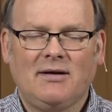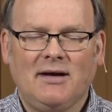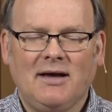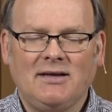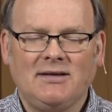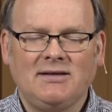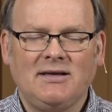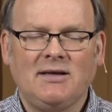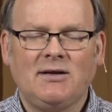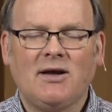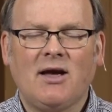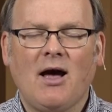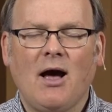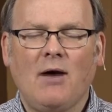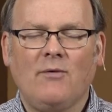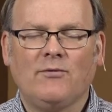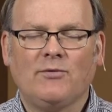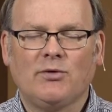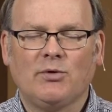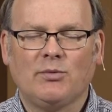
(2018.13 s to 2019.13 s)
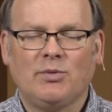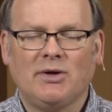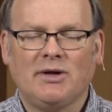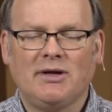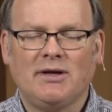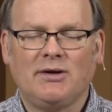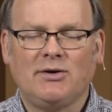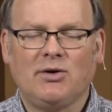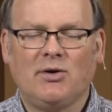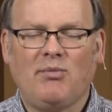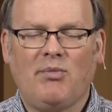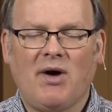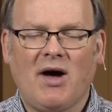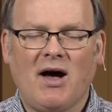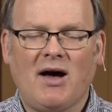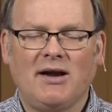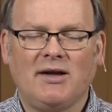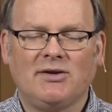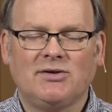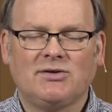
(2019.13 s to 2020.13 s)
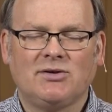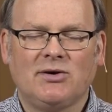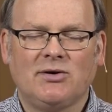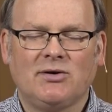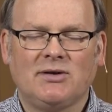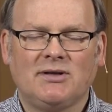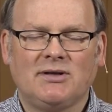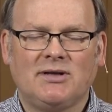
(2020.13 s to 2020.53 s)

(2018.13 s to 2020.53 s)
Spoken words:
and sit comfortably in your body so it